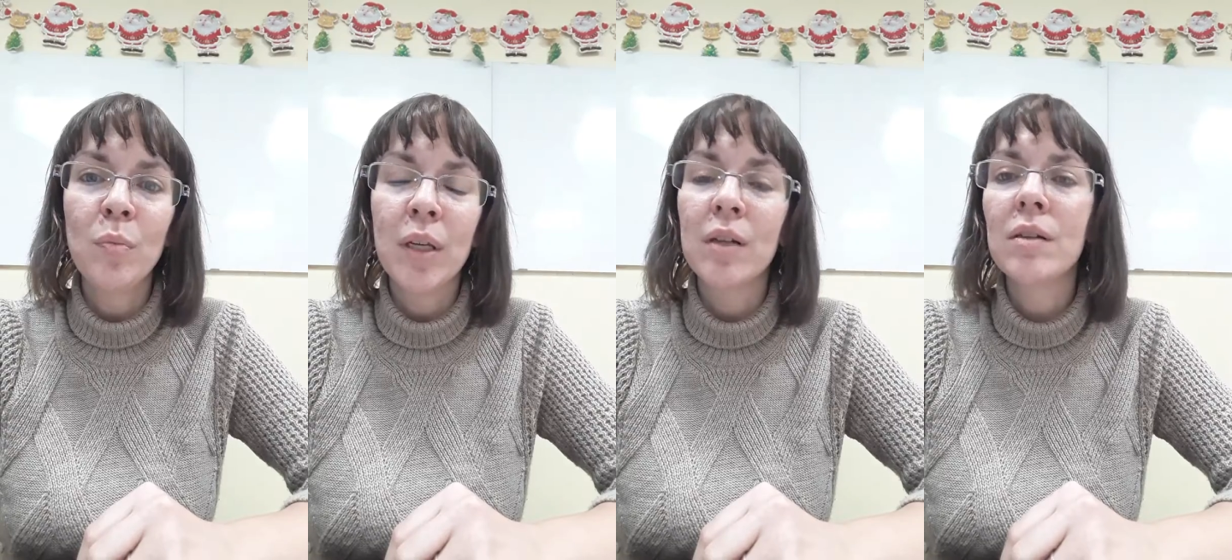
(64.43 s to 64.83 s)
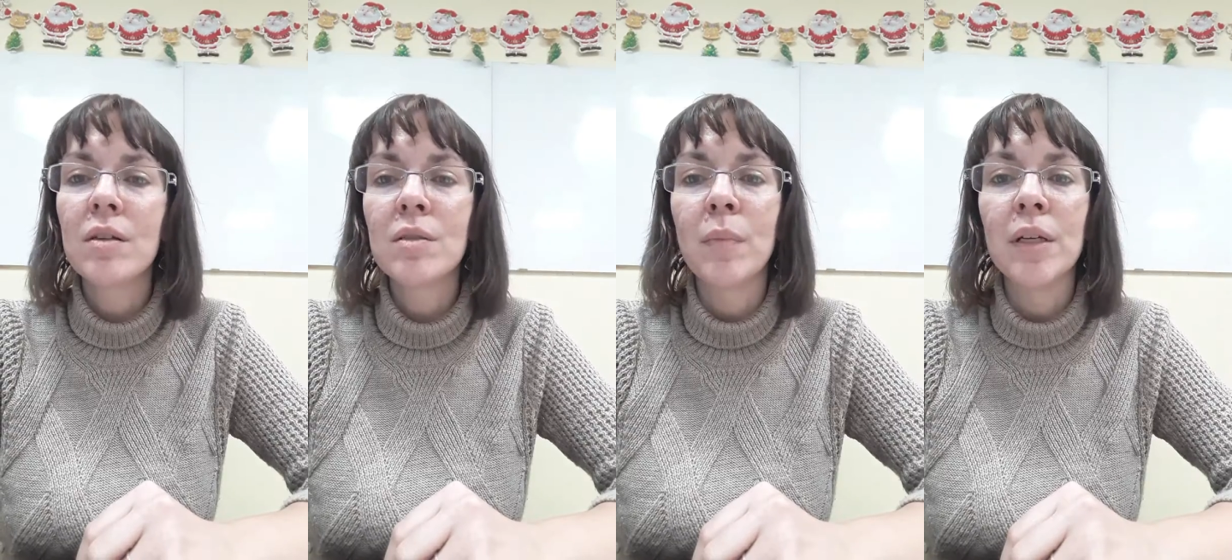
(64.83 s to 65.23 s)

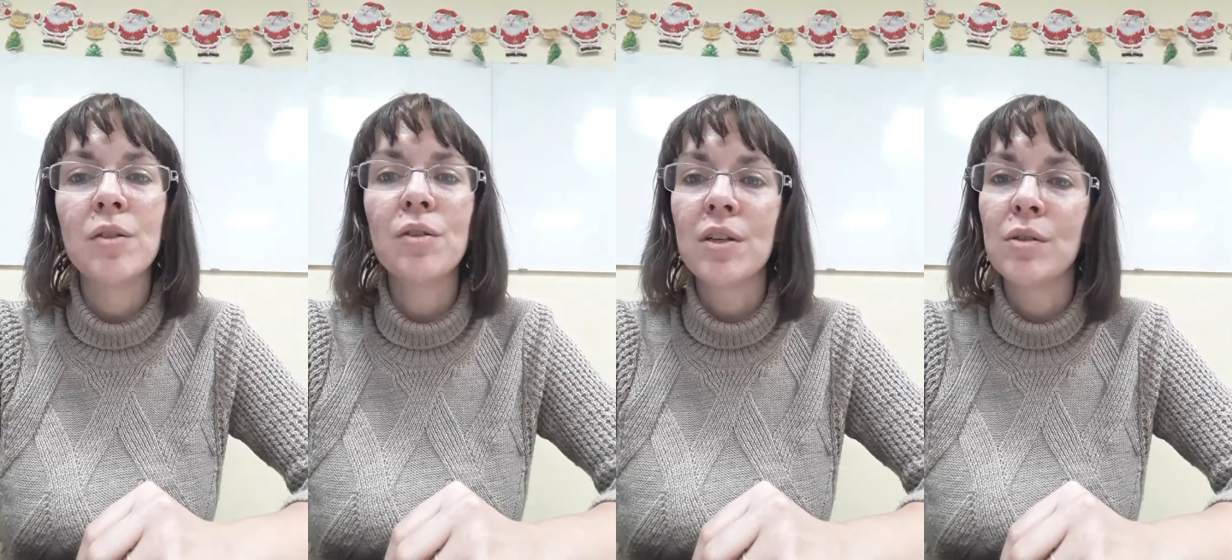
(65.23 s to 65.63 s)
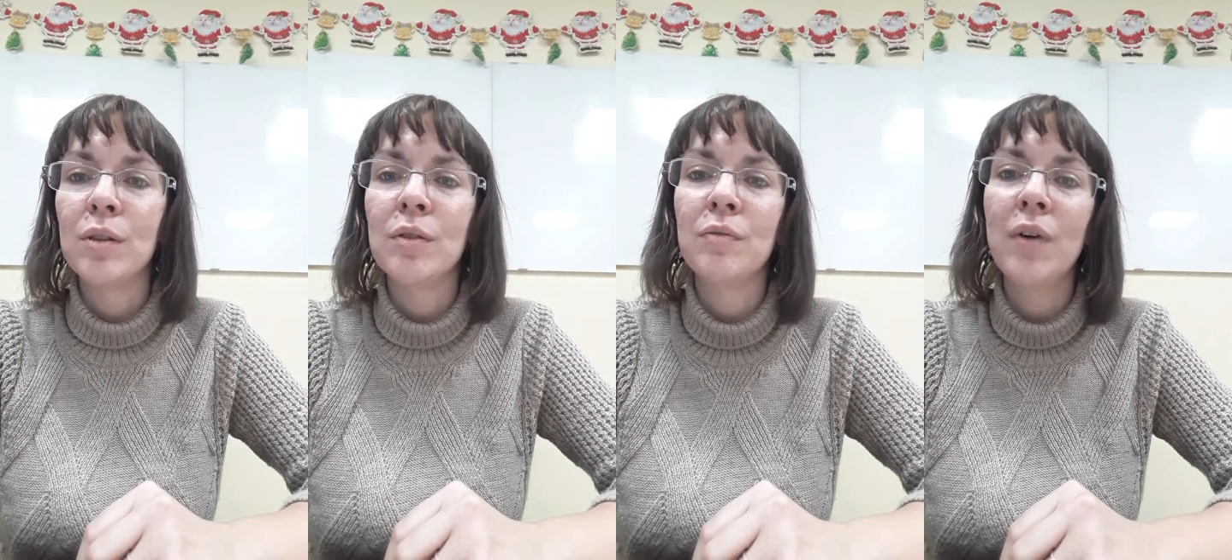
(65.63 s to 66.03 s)
because my daughter is
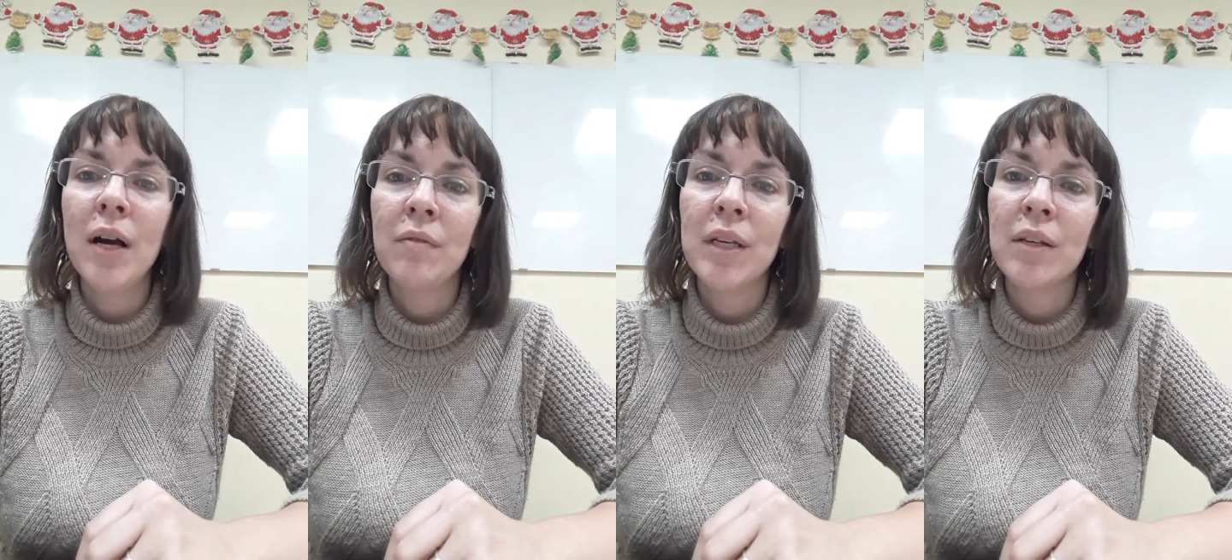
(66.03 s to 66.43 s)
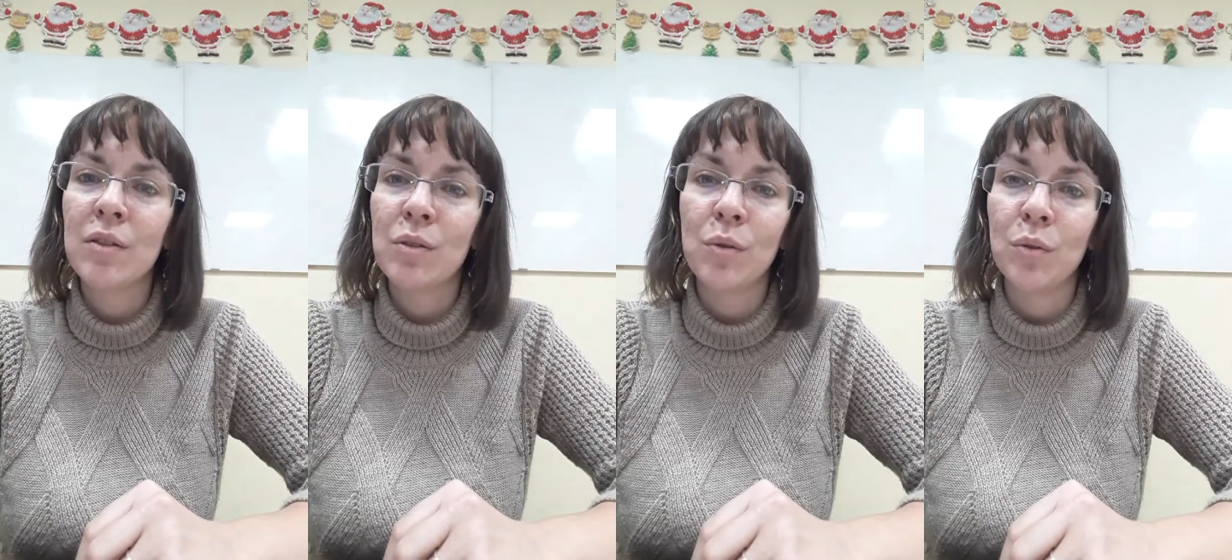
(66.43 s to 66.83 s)
only 5
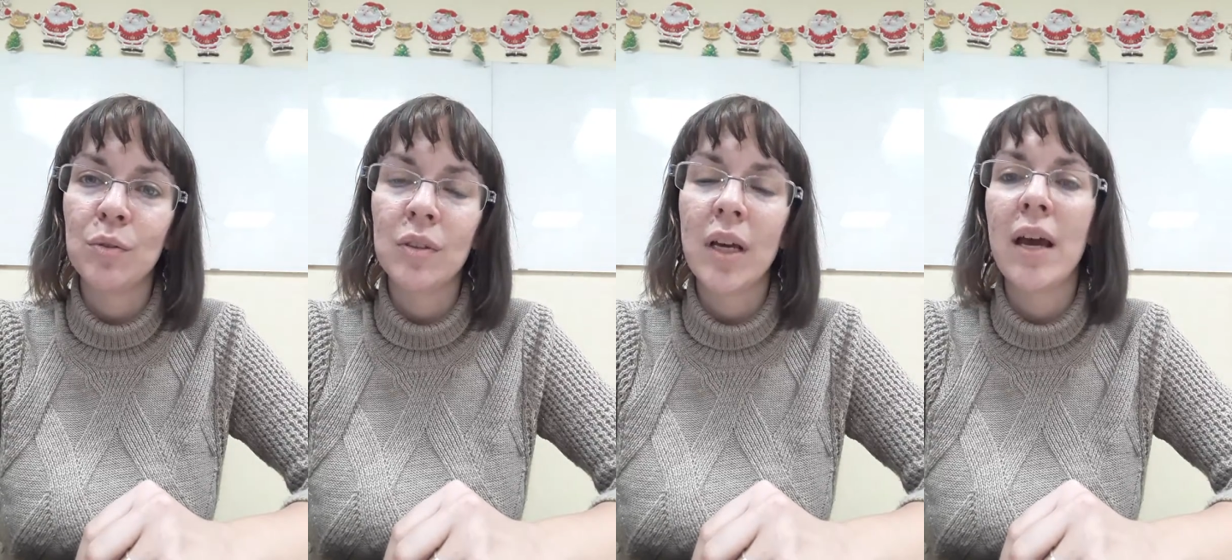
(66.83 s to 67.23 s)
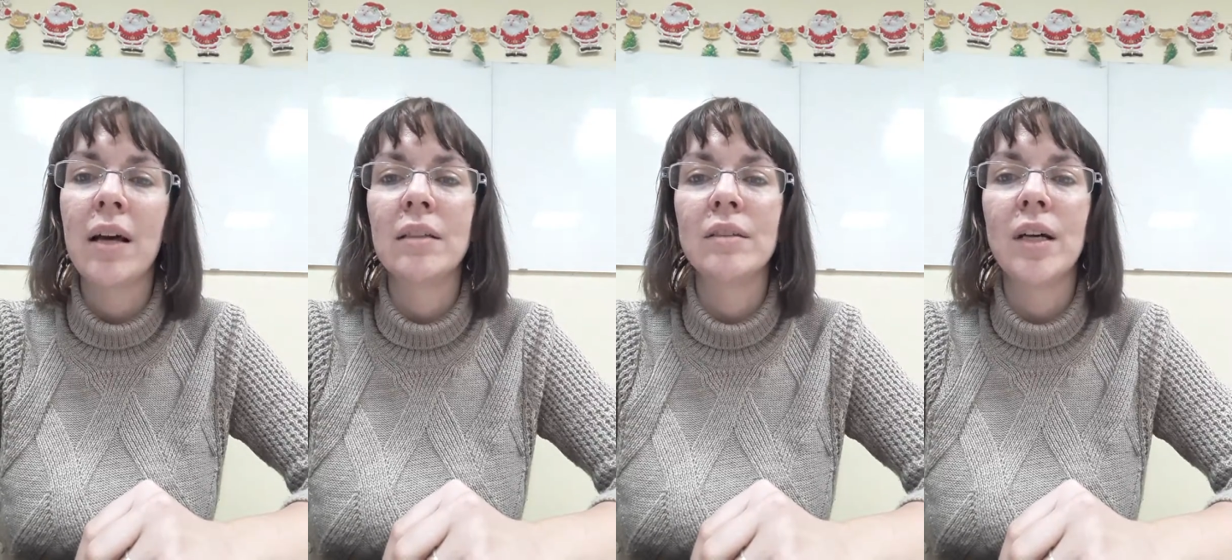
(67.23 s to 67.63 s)
years old
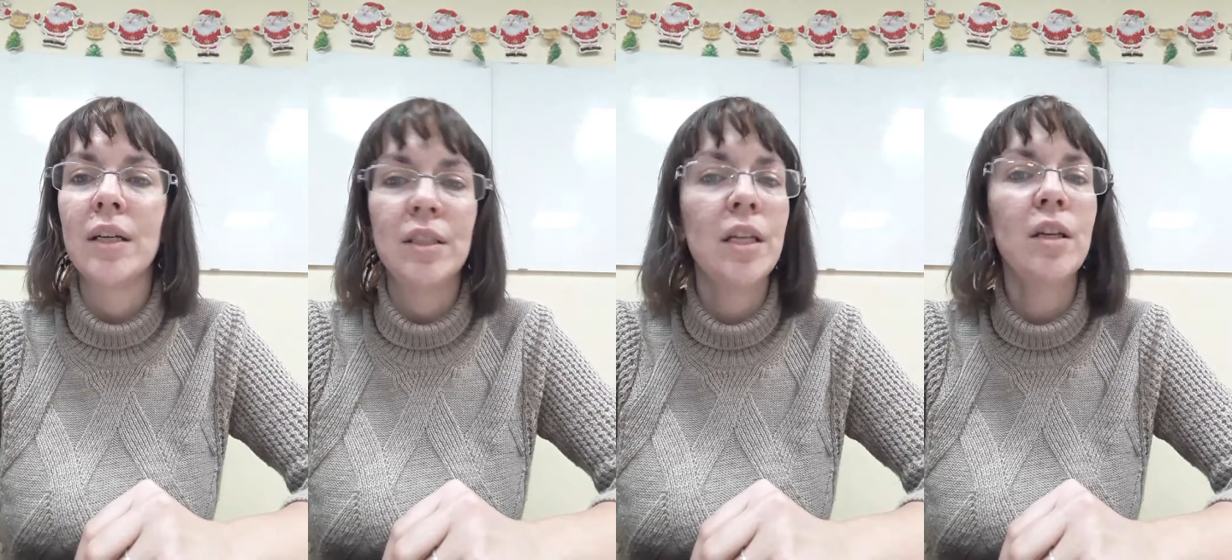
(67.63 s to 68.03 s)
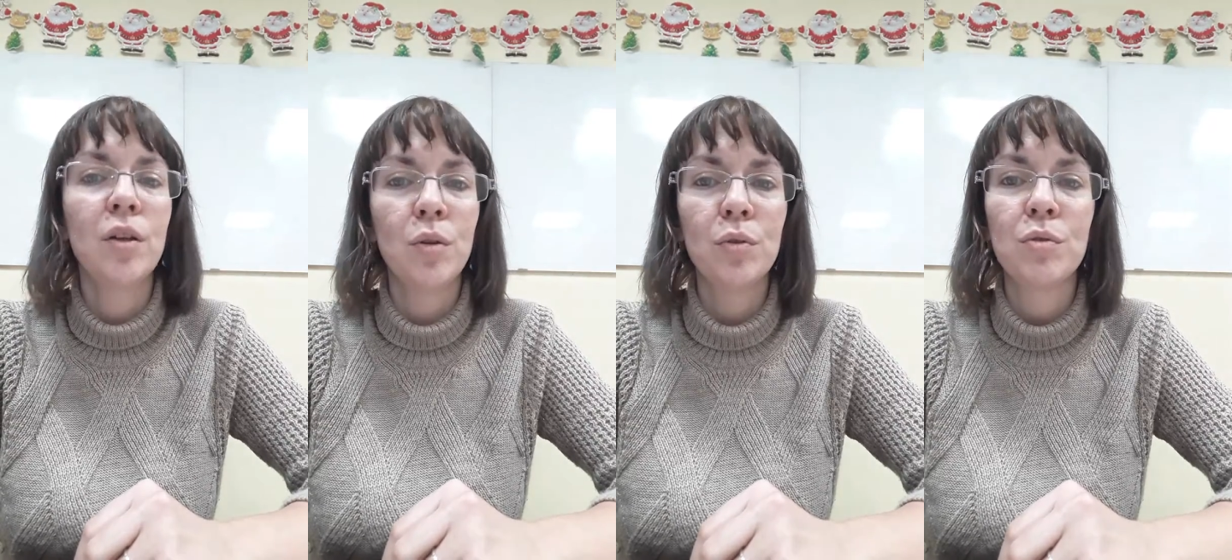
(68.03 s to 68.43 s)
and I take
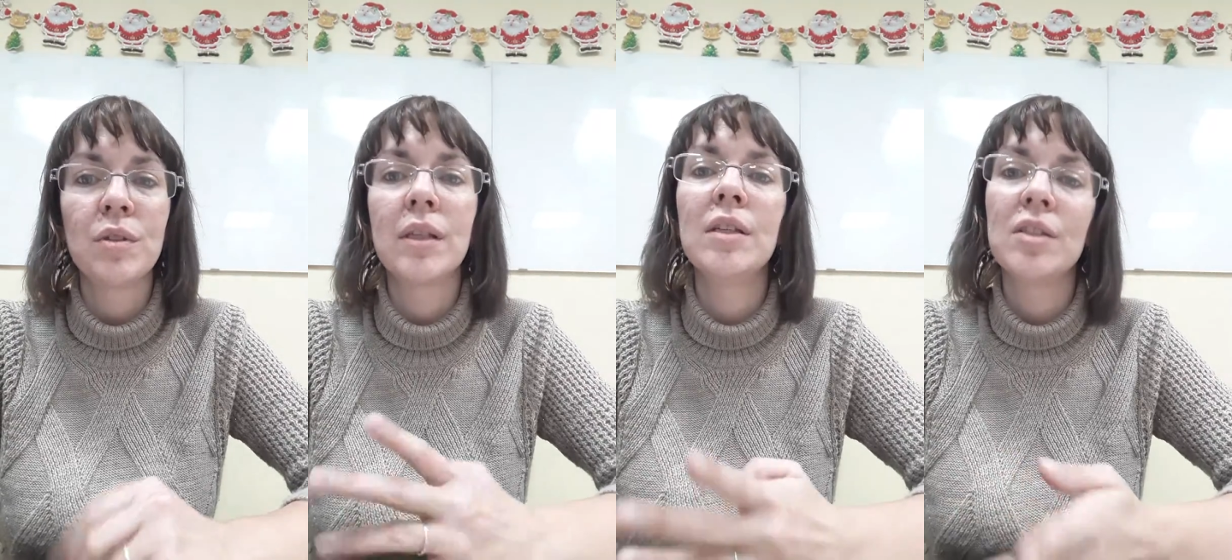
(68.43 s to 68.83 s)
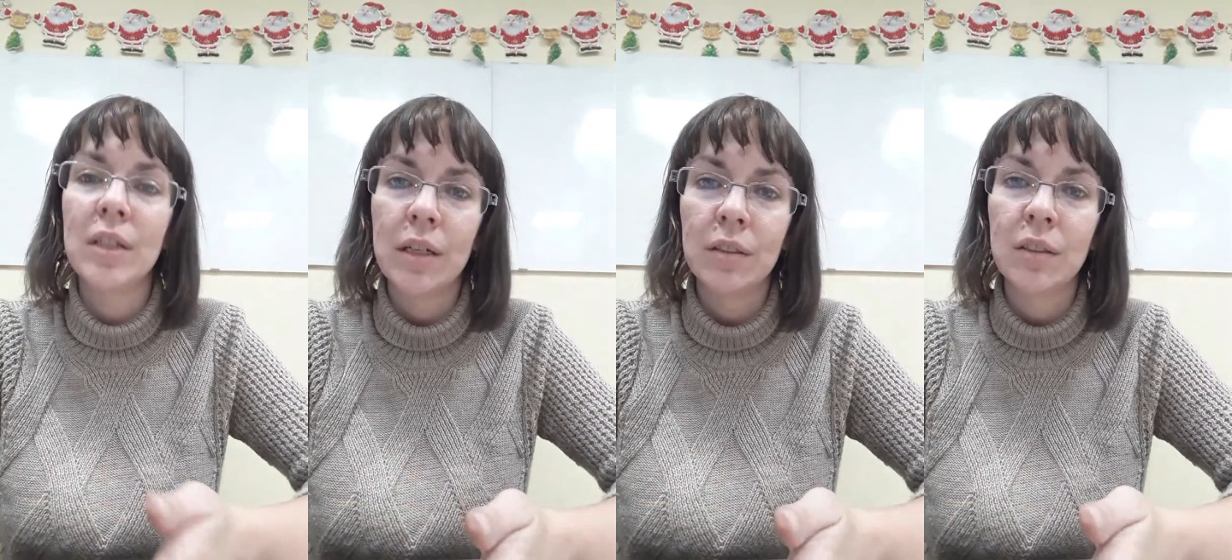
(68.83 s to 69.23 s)
her to the
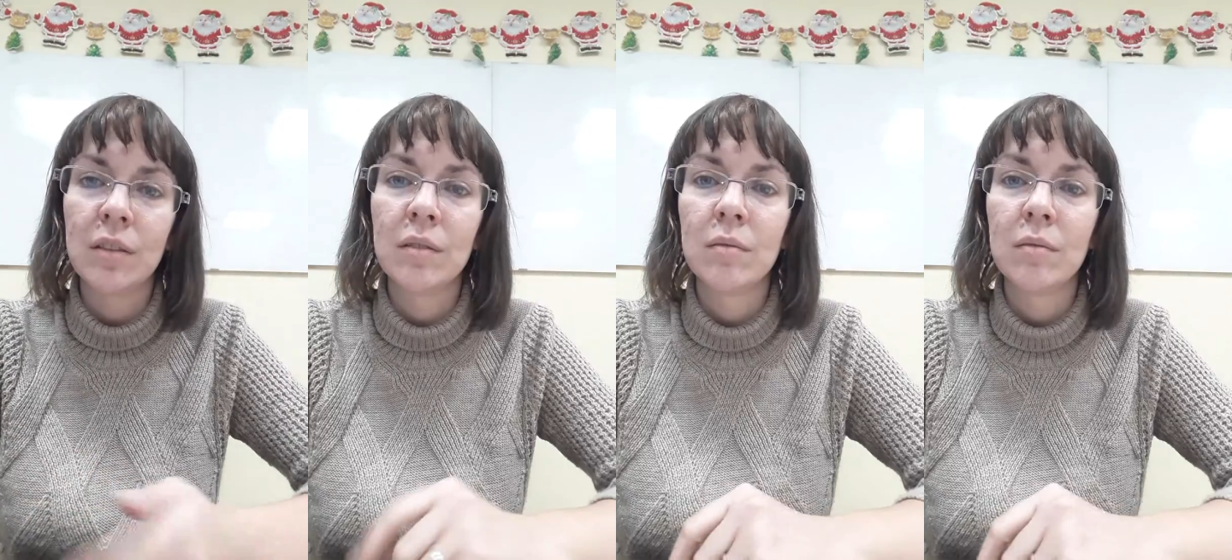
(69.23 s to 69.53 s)
kindergarten.